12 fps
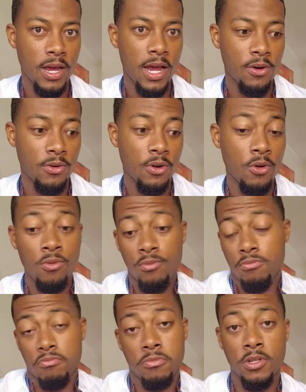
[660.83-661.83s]
I don't know.
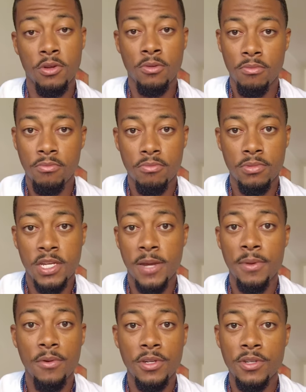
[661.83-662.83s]
You know, tell
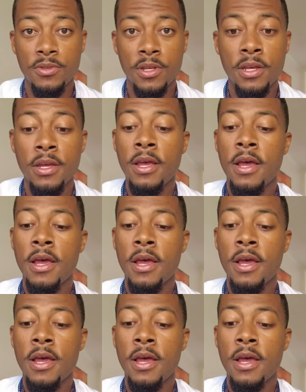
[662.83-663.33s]
me what you think.